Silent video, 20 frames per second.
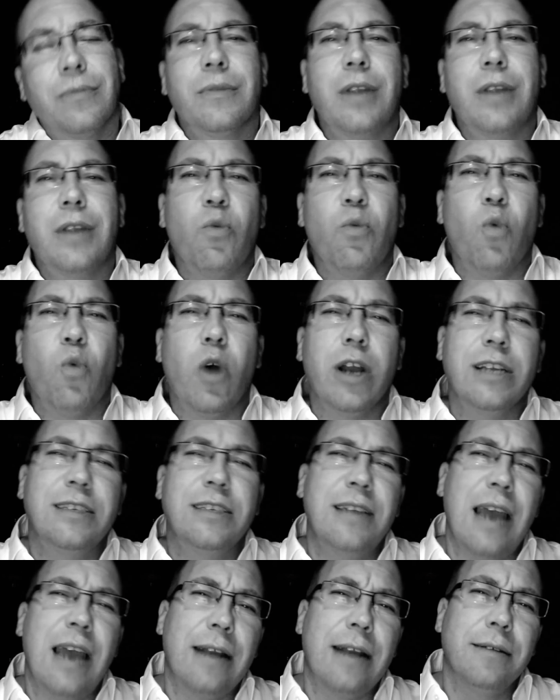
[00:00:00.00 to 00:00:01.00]
then what is
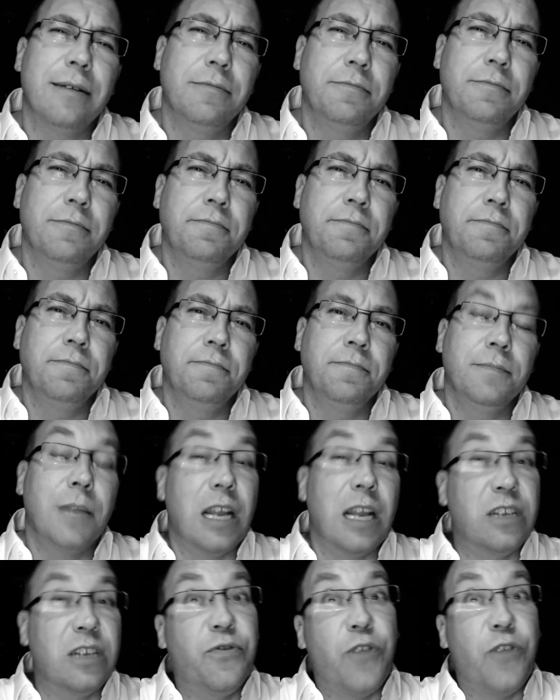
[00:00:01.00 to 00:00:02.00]
that?
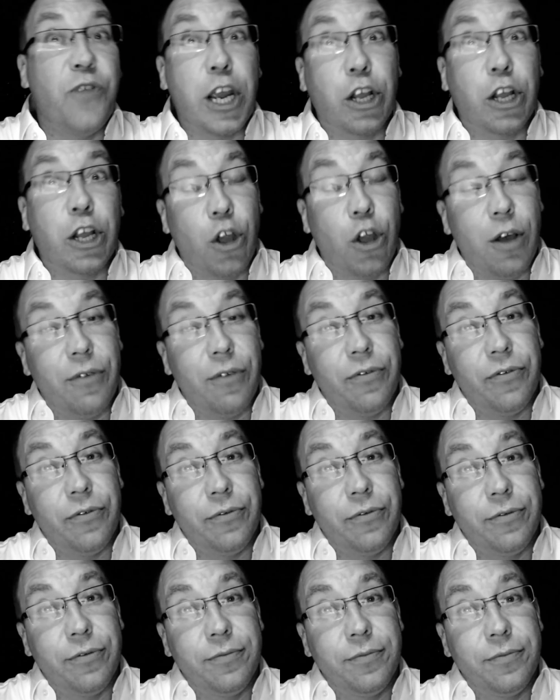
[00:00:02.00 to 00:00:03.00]
That's fake love.
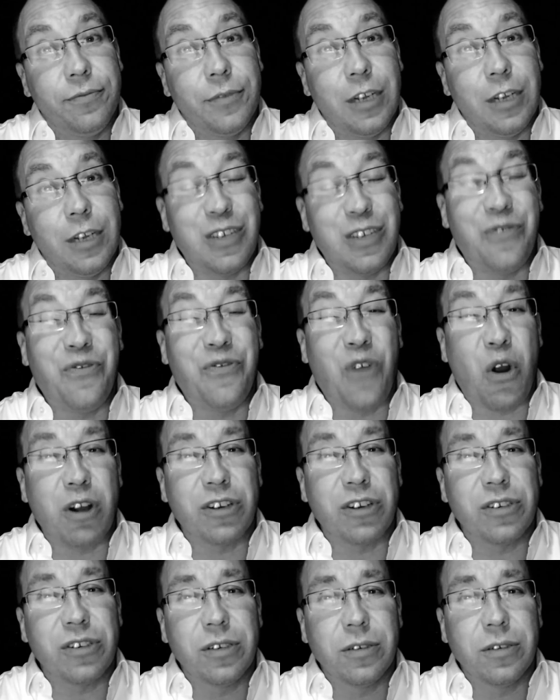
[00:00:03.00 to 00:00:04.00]
It's a
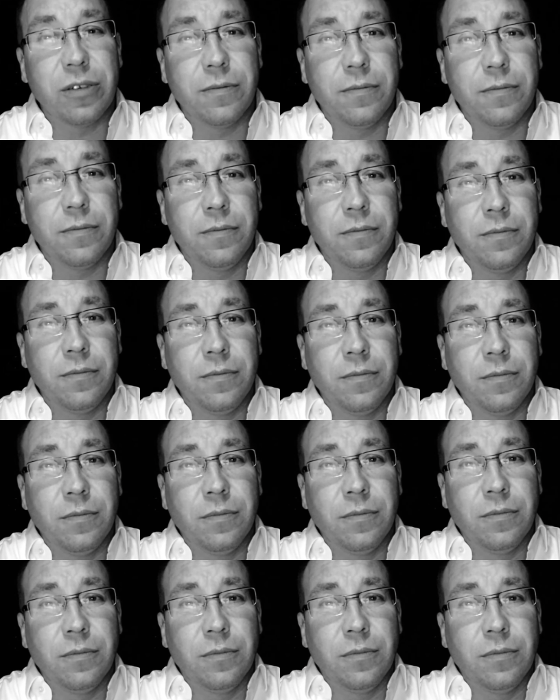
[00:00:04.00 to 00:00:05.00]
farce.
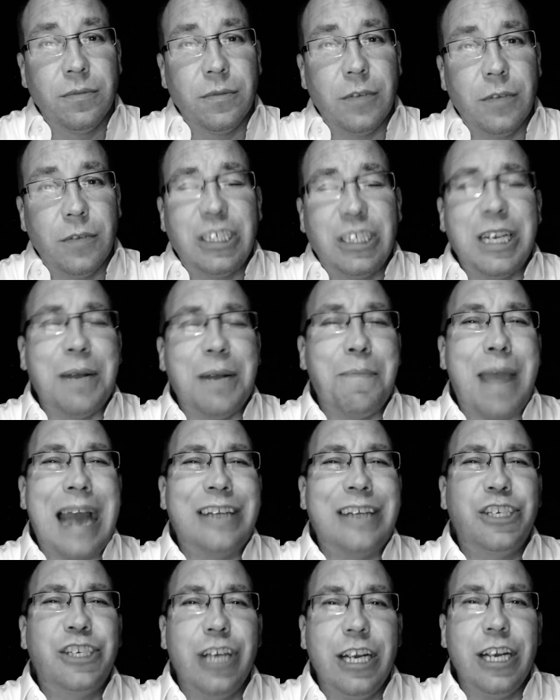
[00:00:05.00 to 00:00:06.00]
It's an
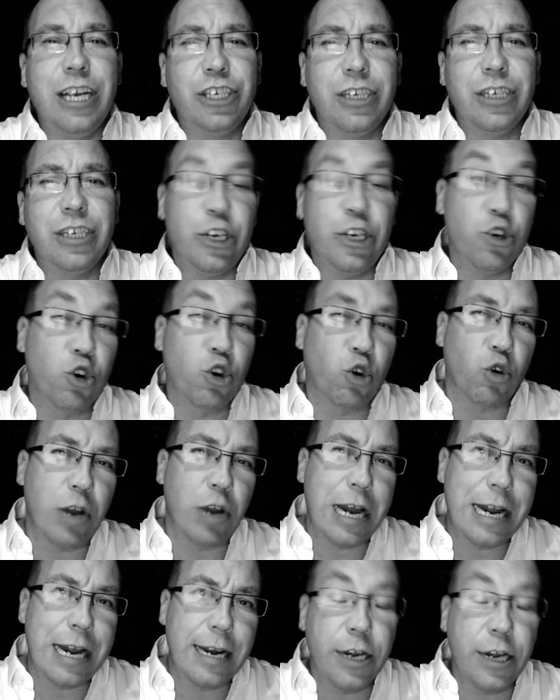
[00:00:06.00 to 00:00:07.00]
imagination that you
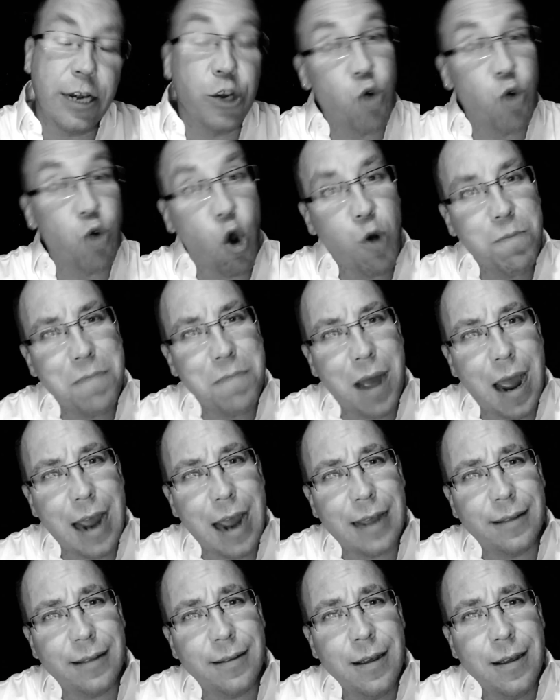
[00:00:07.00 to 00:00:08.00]
created in your own
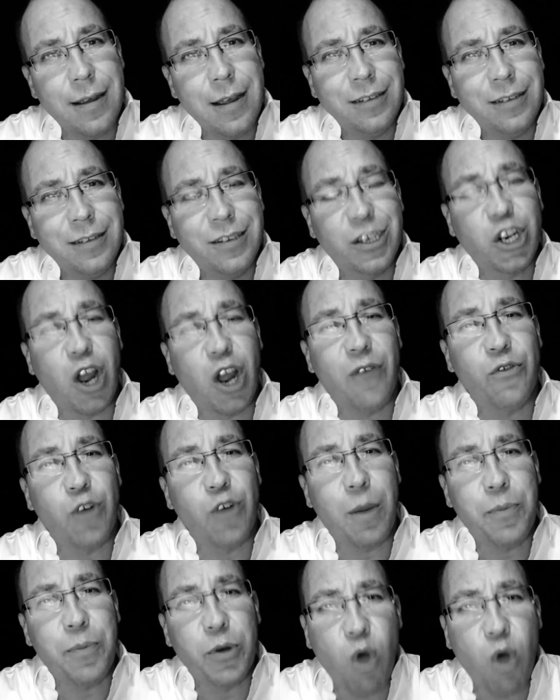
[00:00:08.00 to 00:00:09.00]
mind to cover
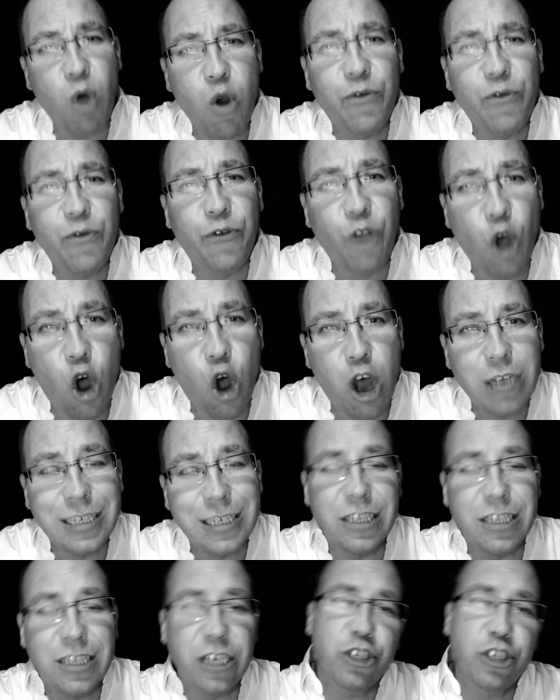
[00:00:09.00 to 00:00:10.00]
up your own flaws
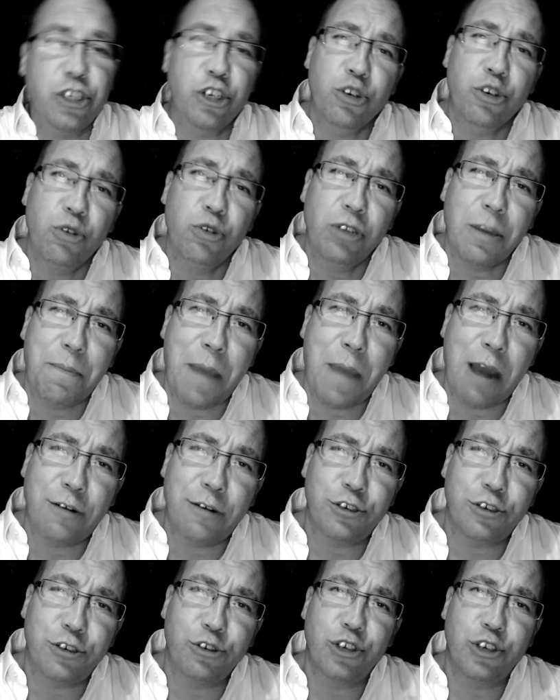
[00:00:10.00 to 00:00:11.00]
and thus the truth
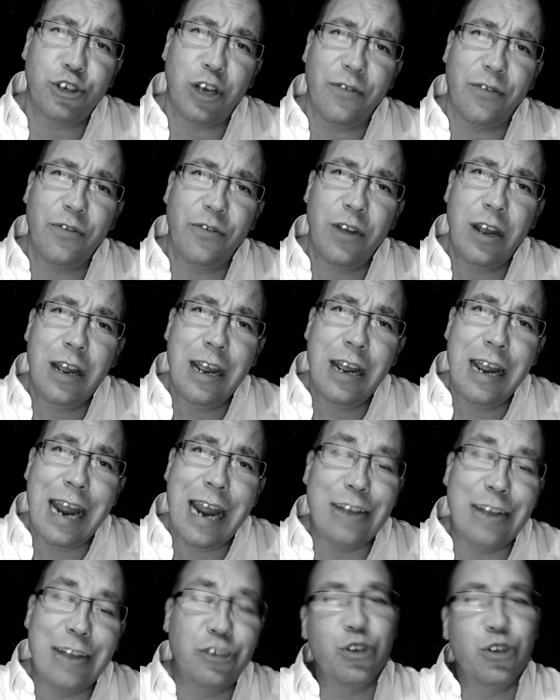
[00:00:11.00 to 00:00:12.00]
about yourself.
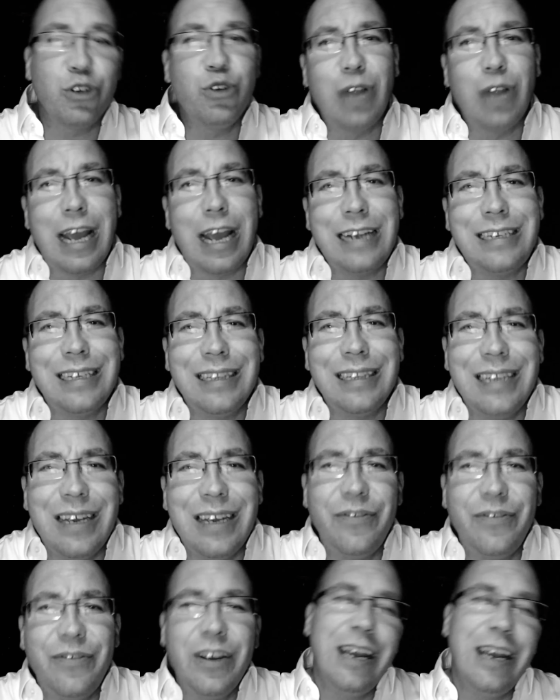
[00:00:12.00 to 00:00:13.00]
And so you like to
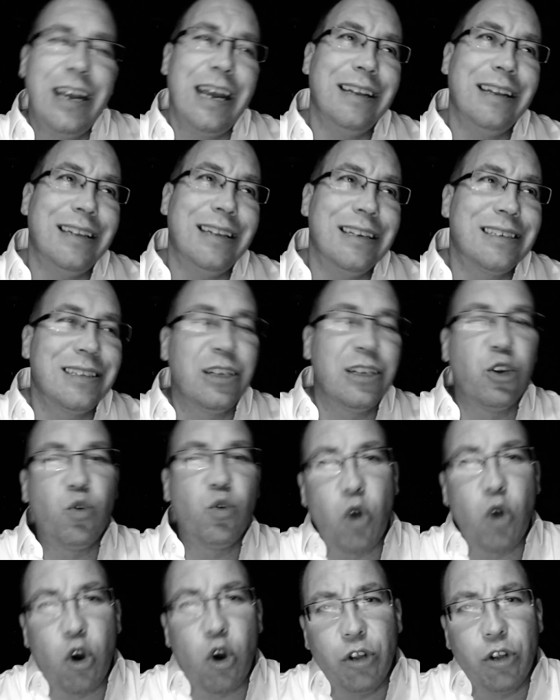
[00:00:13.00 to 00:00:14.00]
live in this
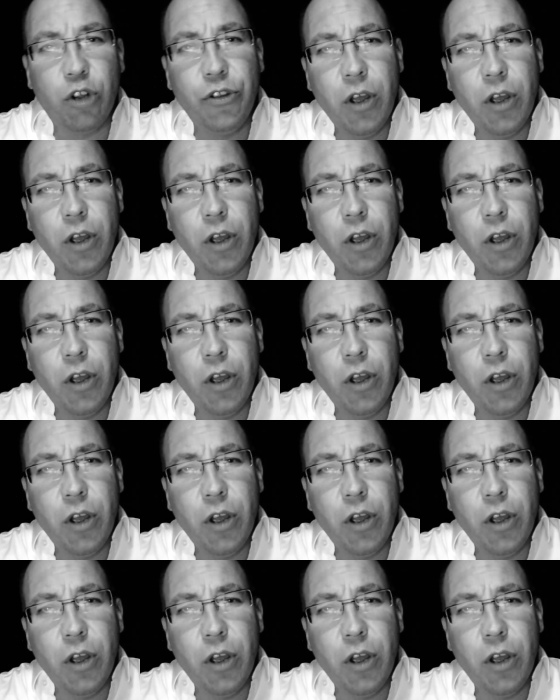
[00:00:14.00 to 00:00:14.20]
world